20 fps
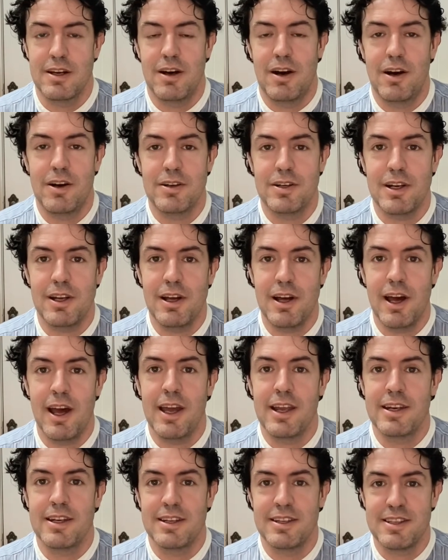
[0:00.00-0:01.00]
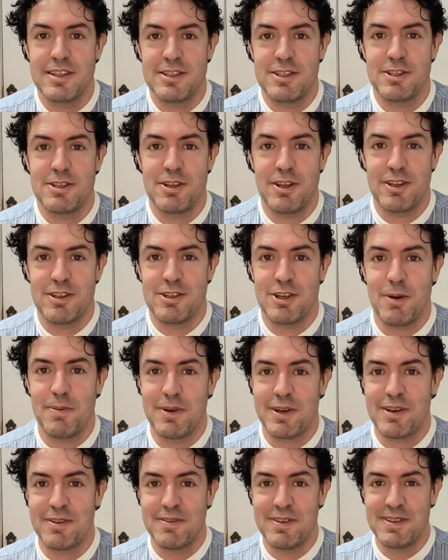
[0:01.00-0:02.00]
Online, this is not the
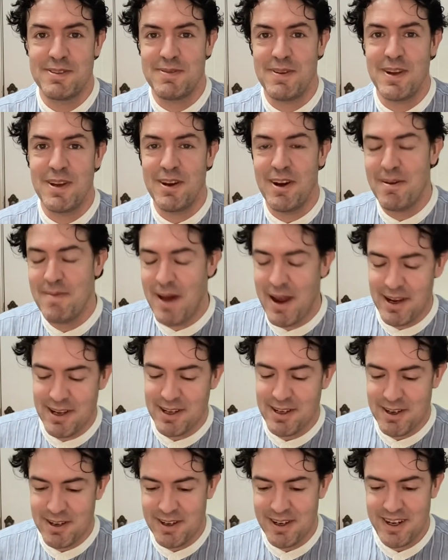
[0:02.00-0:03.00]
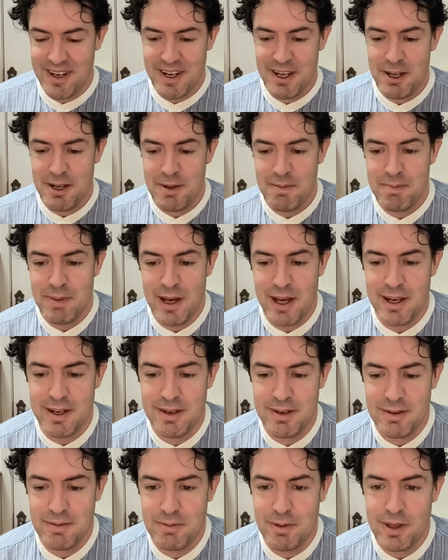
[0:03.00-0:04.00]
topic of this video, I'm adding it on,
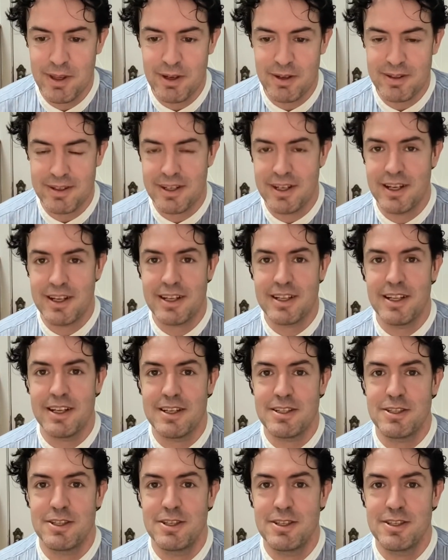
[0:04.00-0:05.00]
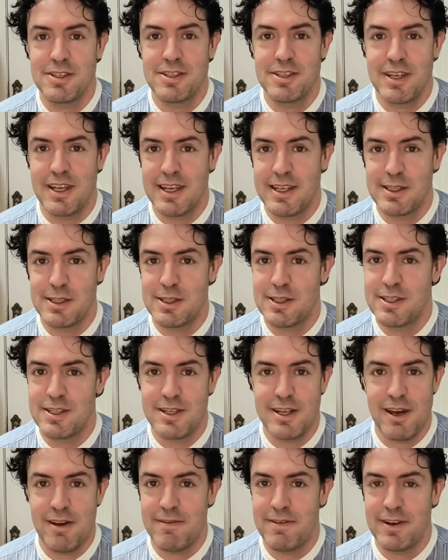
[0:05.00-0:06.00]
but with online classes, it's
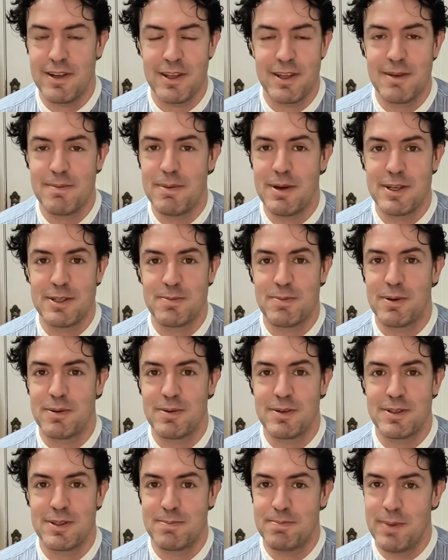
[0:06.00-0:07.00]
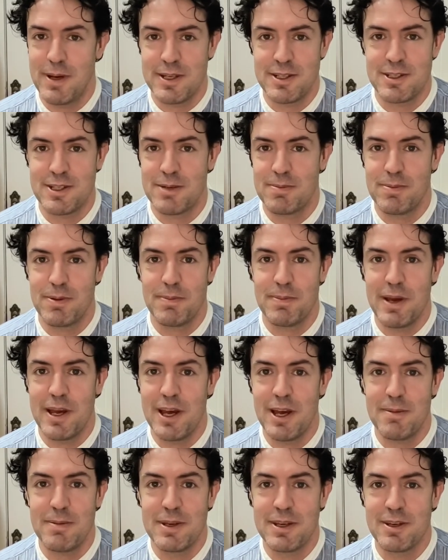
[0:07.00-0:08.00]
definitely best to
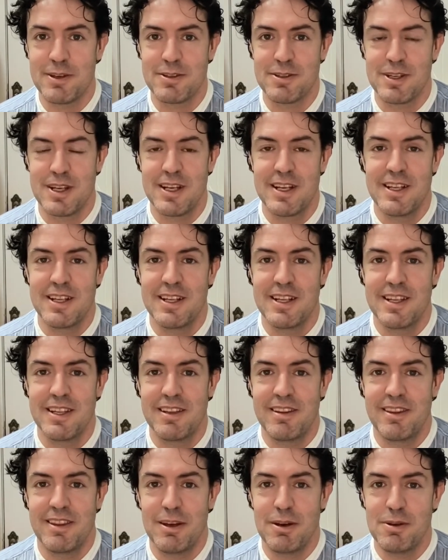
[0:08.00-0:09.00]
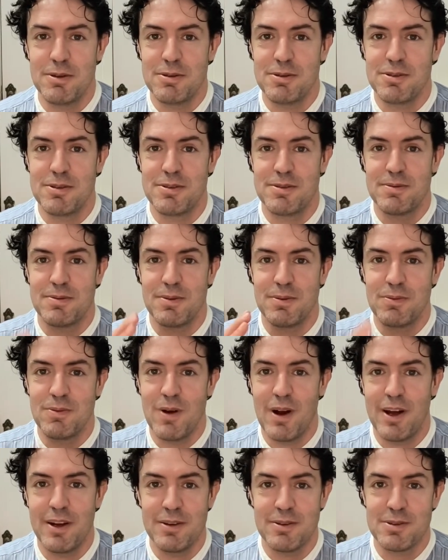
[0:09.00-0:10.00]
prepare, because those
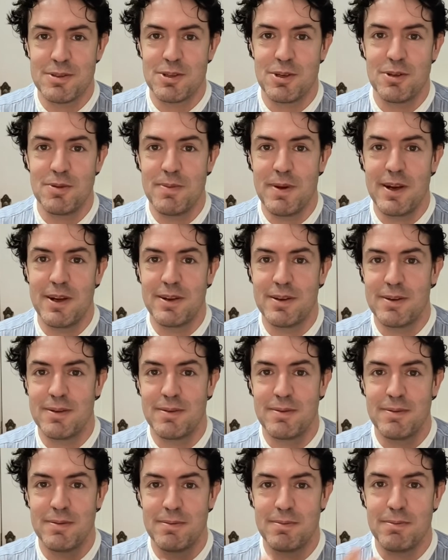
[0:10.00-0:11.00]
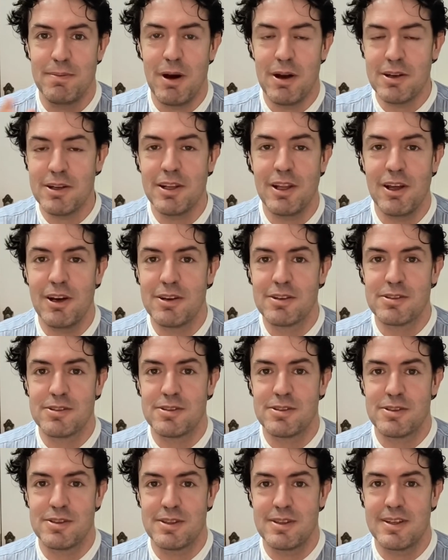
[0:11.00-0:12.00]
1 or 2 minute
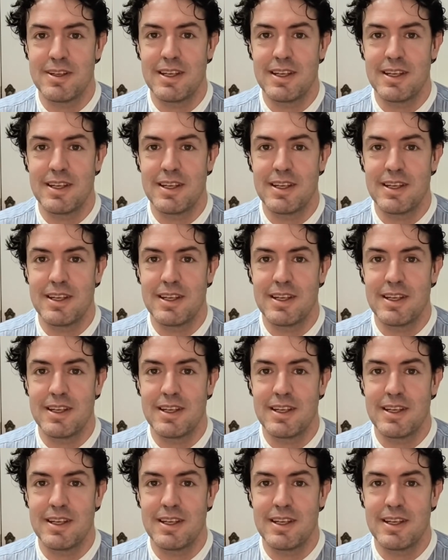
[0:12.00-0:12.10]
monologues